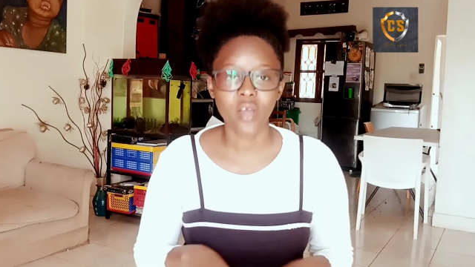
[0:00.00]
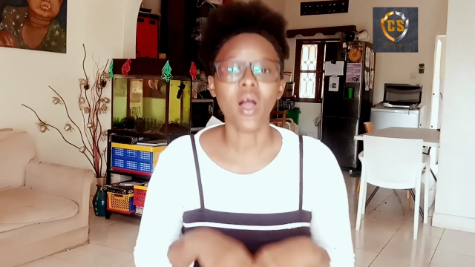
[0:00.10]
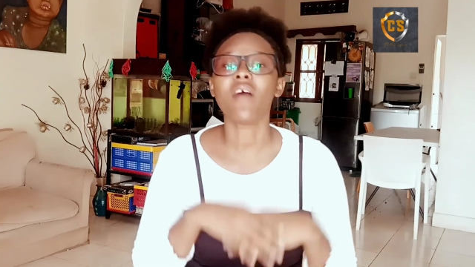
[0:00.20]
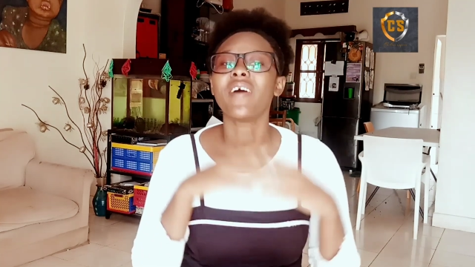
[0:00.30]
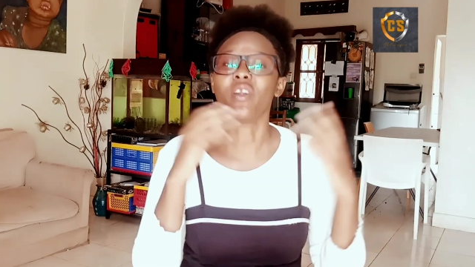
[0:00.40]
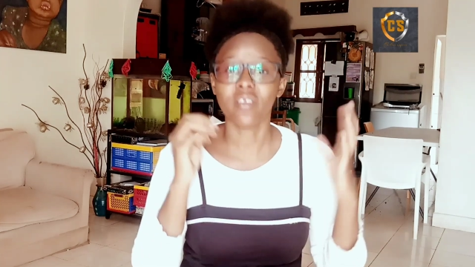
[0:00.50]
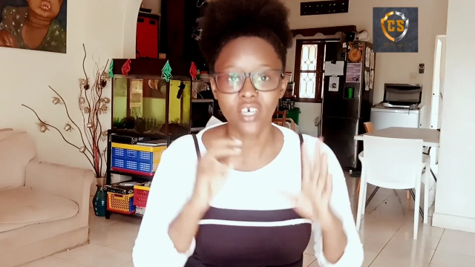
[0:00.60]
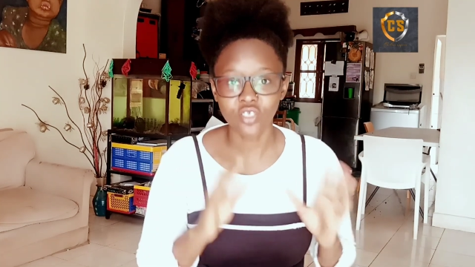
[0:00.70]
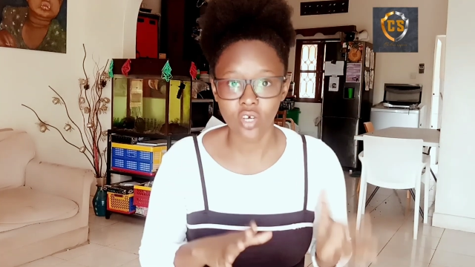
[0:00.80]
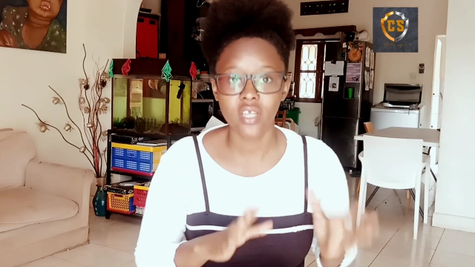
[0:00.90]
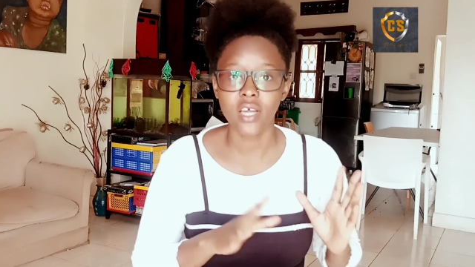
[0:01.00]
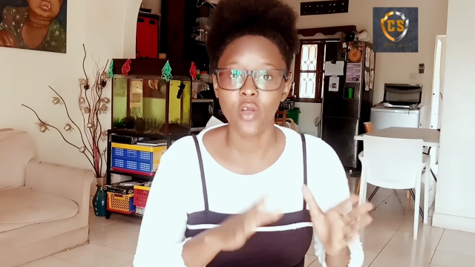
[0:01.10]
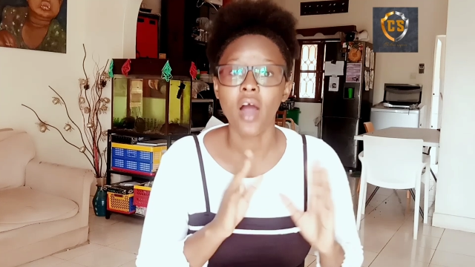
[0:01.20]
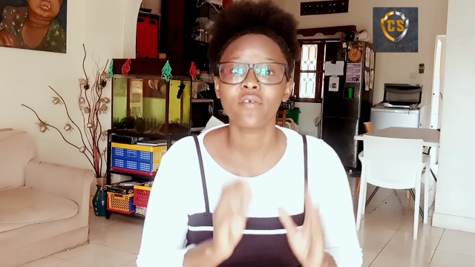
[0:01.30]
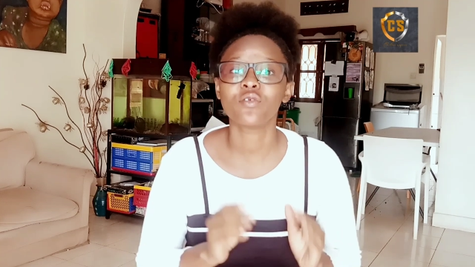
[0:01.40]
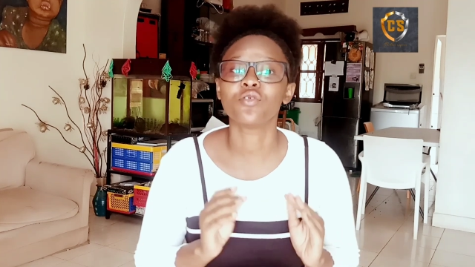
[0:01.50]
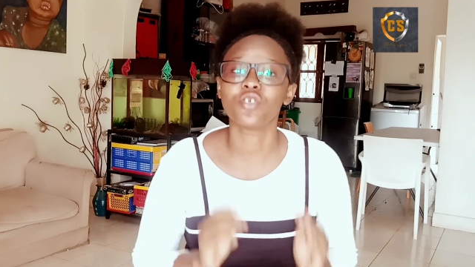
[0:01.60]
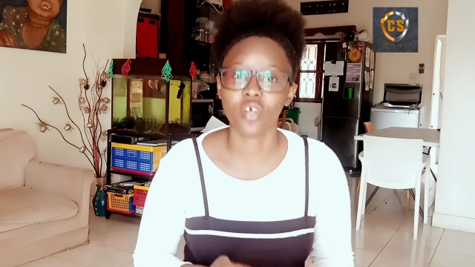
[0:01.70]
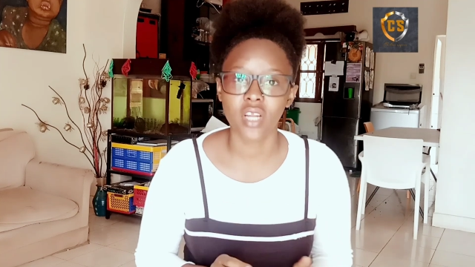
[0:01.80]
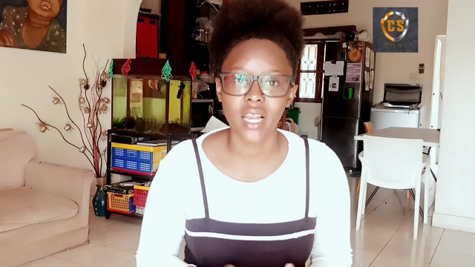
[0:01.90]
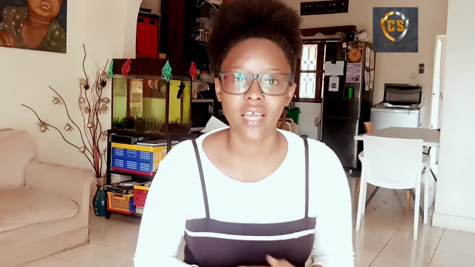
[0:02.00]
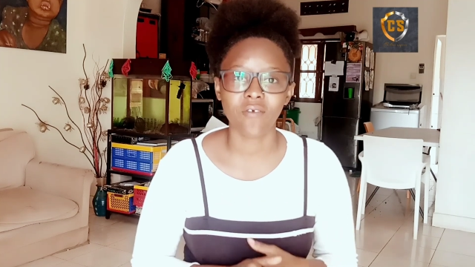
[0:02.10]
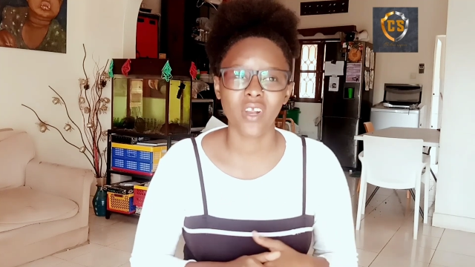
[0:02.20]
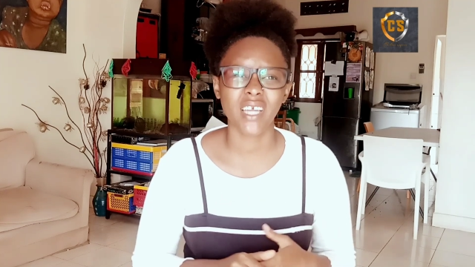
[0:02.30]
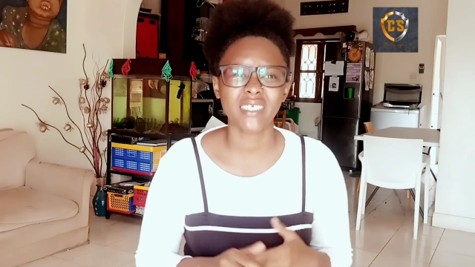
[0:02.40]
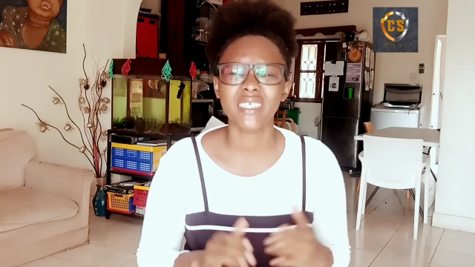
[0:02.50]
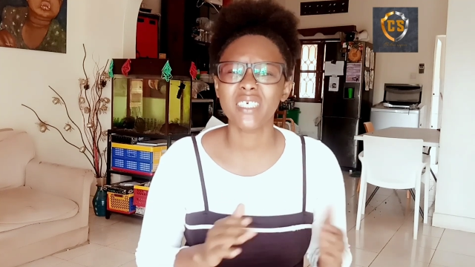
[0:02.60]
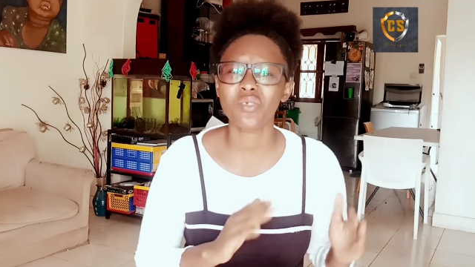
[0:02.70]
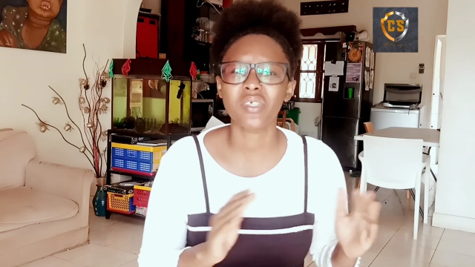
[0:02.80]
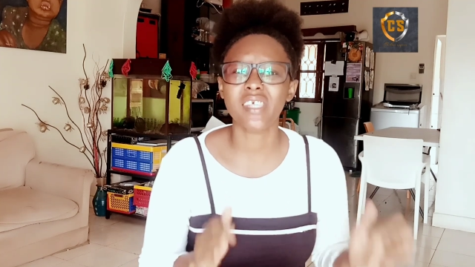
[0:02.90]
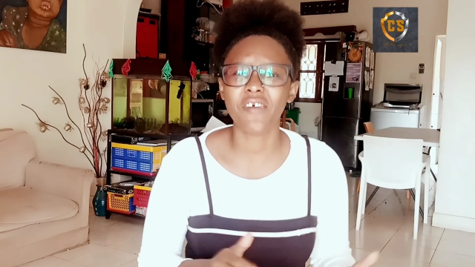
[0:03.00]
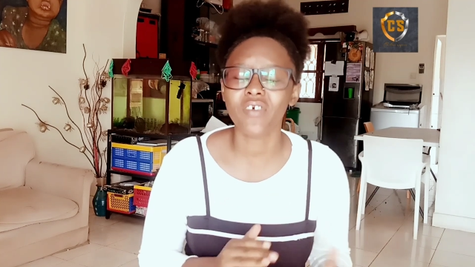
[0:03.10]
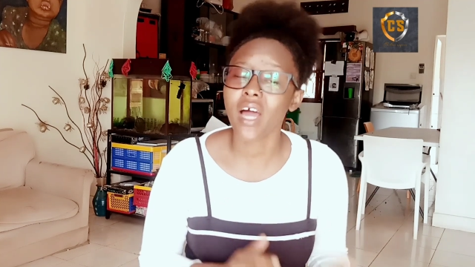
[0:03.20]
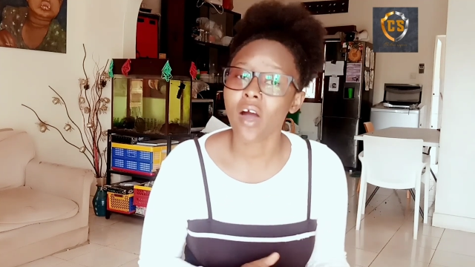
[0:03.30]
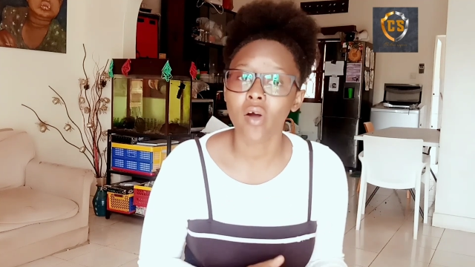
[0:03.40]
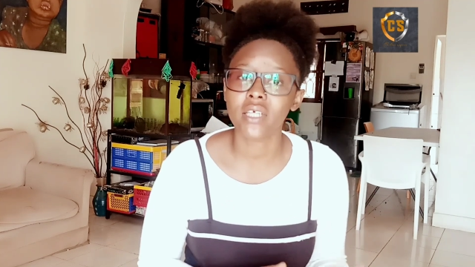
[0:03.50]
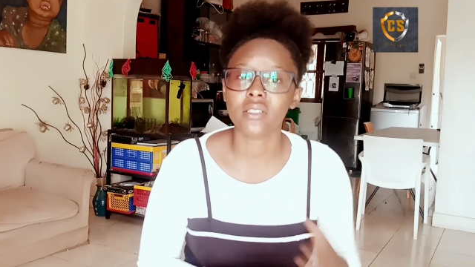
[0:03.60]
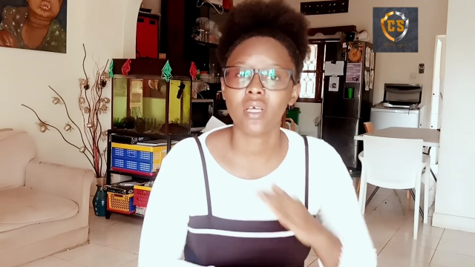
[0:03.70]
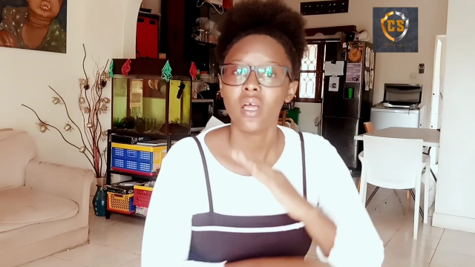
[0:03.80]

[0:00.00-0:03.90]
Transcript: you have another journey that you have to journey like for like six to seven hours.